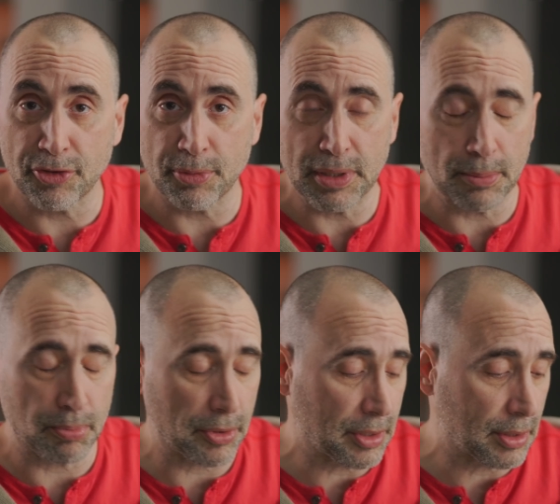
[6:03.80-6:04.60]
I used to be
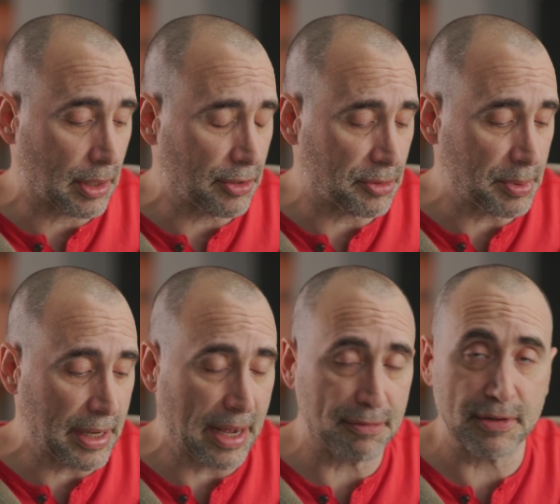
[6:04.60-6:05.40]
pretty, I used to
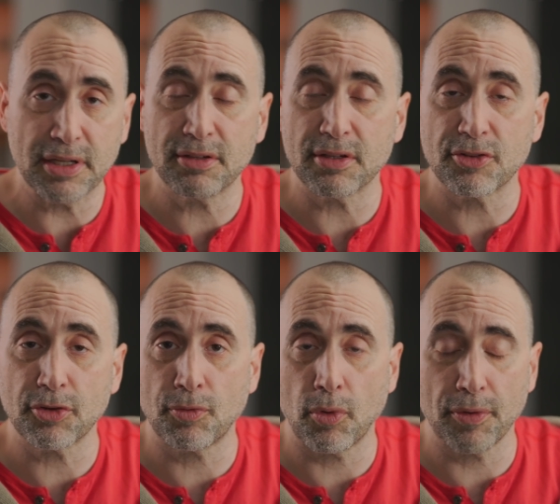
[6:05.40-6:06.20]
be an athlete and
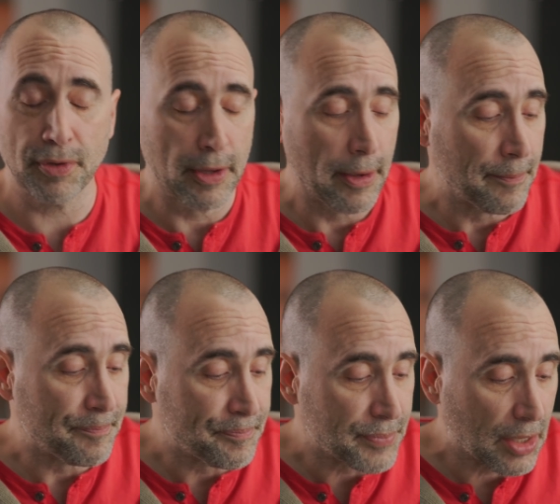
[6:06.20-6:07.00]
so forth.
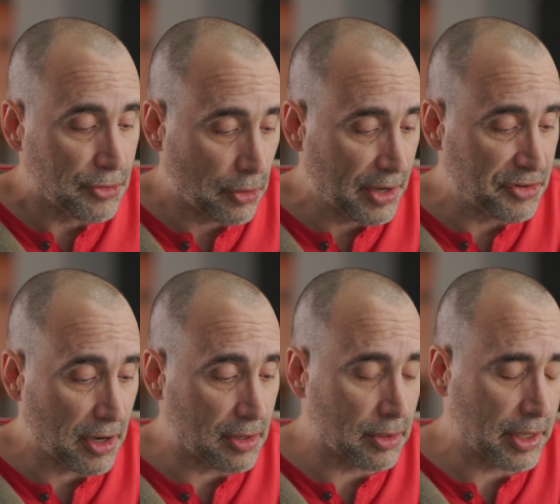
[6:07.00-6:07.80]
So I
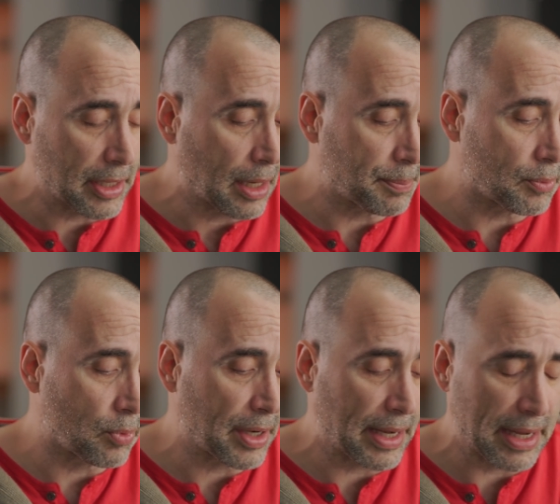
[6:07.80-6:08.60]
started looking up
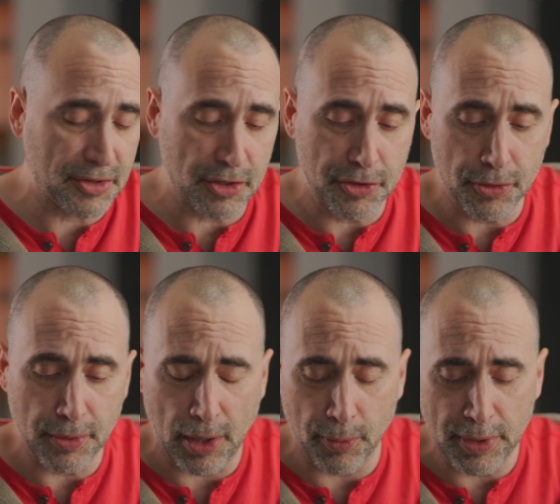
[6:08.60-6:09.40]
what I had to
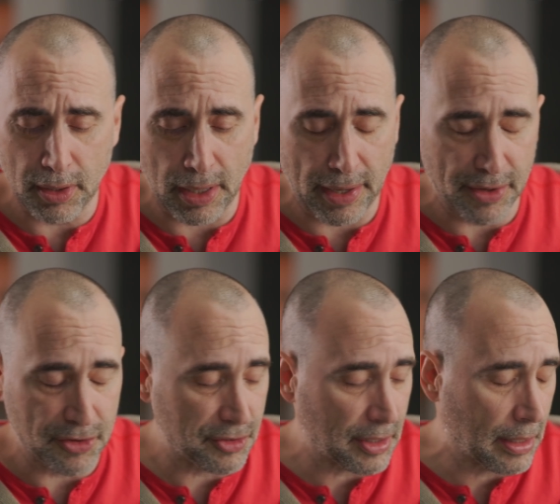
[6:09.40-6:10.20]
do, and I
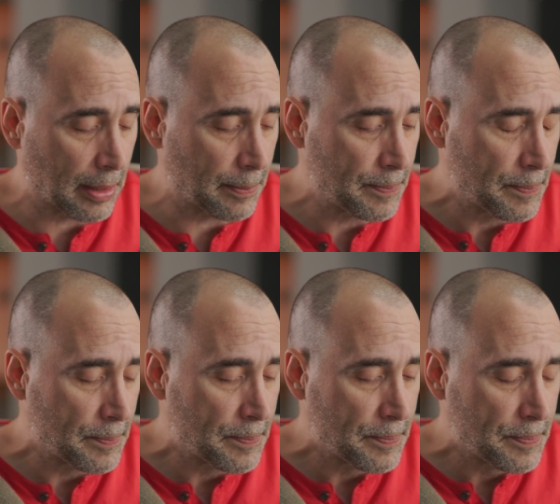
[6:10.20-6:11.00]
realized um,
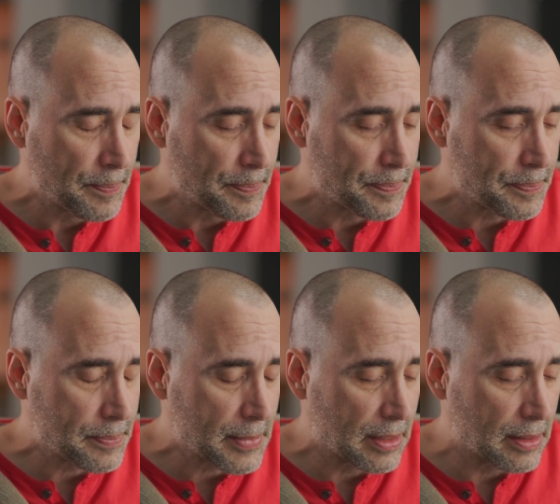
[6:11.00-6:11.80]

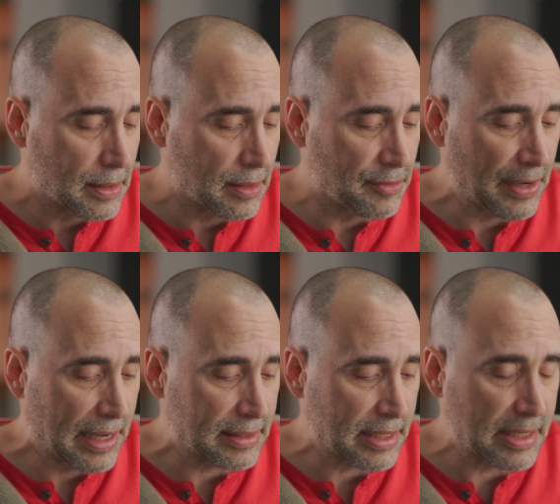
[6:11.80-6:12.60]

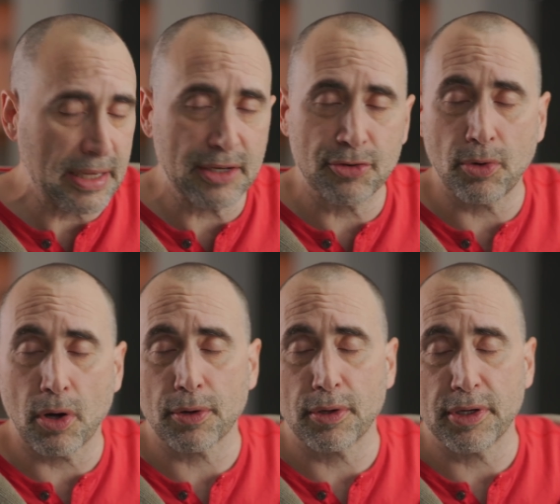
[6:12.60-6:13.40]
that the key to
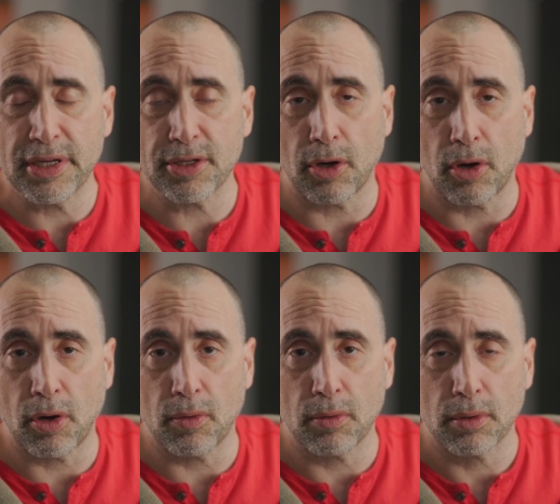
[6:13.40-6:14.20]
all, it
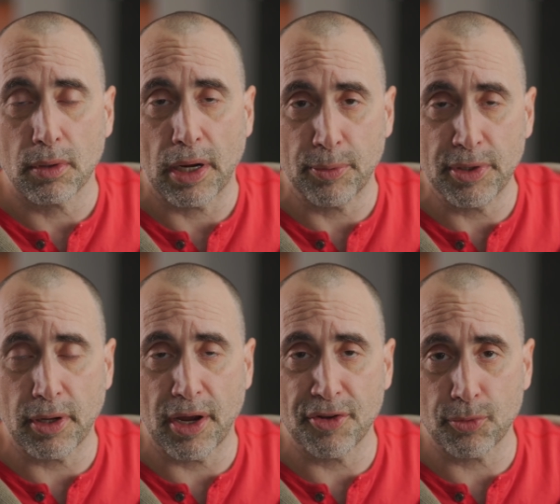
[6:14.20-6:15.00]
all, I
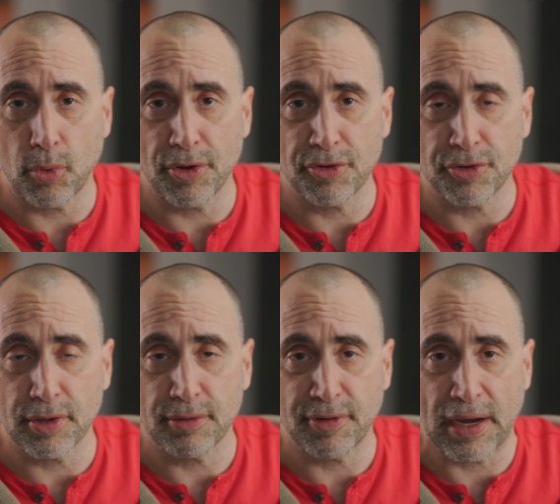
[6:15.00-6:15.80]
realized, was
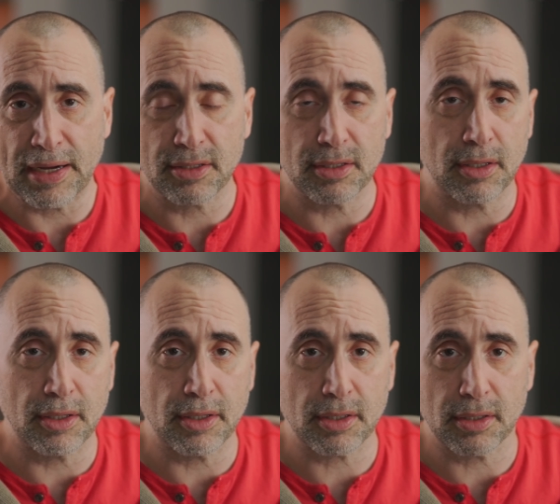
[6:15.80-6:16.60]
in fact
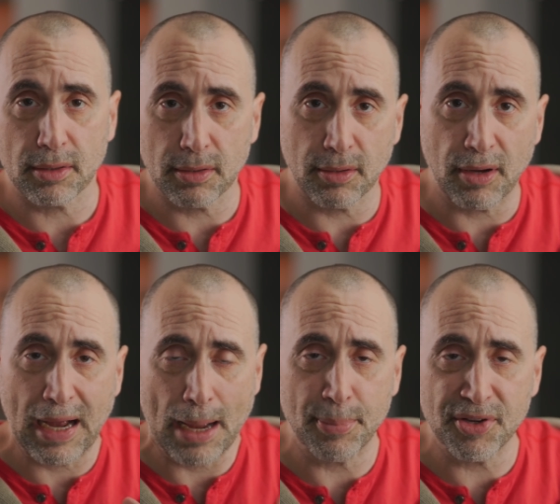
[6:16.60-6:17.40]
uh,
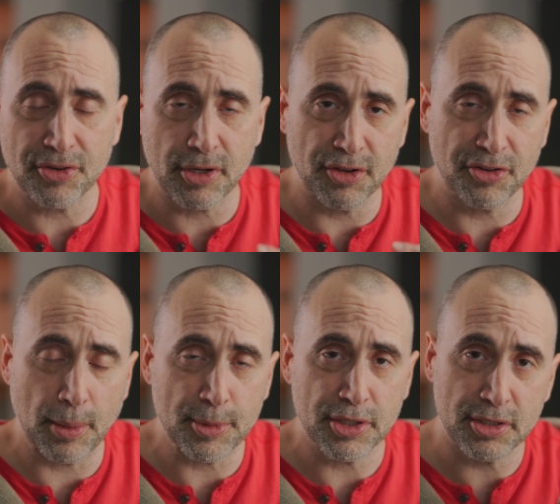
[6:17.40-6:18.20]
habits,
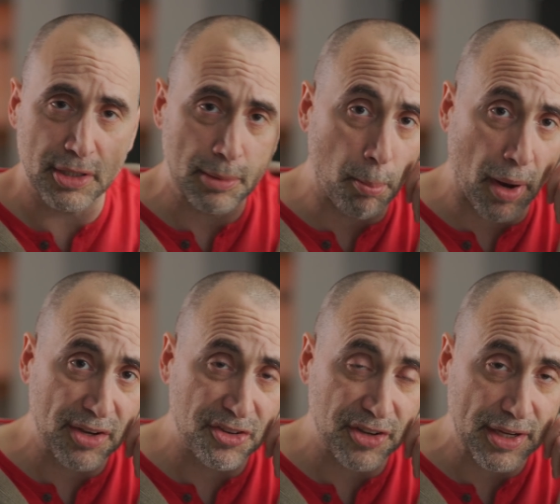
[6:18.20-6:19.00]
consumptions, and
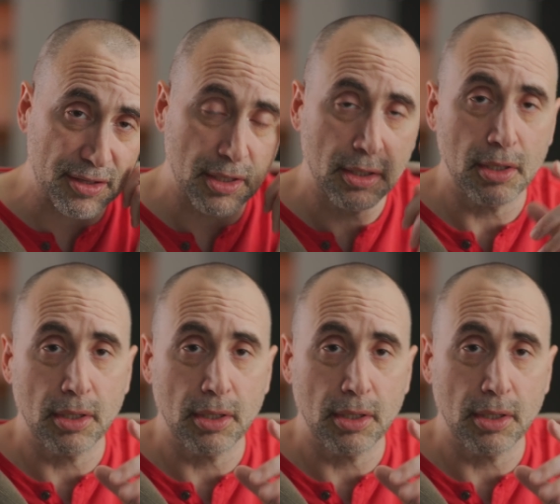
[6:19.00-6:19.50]
mindset,